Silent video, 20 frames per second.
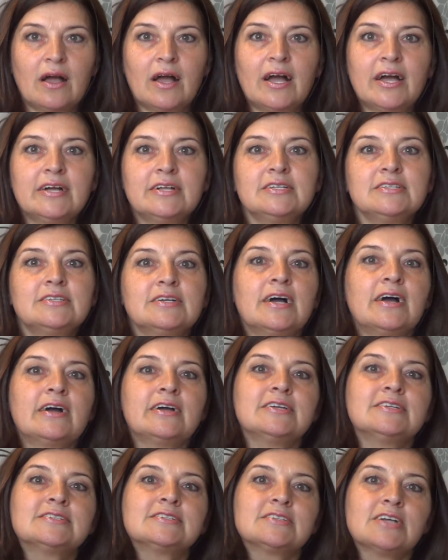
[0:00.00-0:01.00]
and
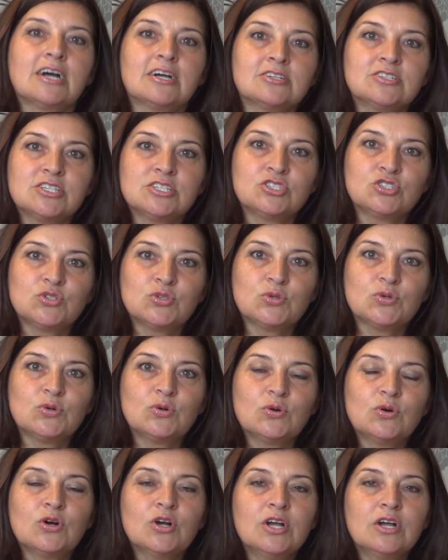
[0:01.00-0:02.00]
I started
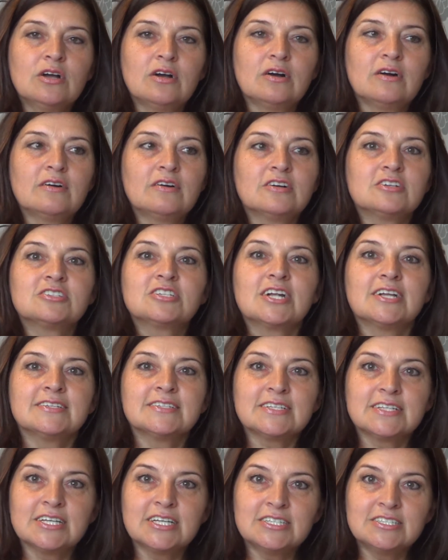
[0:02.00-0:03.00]
to
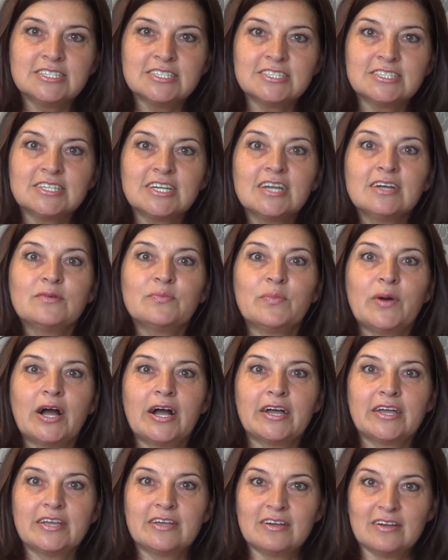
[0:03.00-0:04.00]
translate
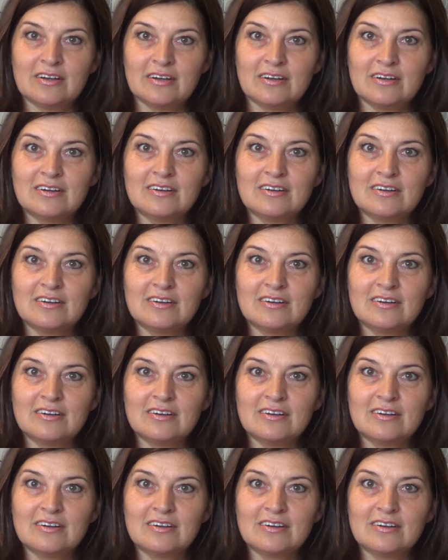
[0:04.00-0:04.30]
my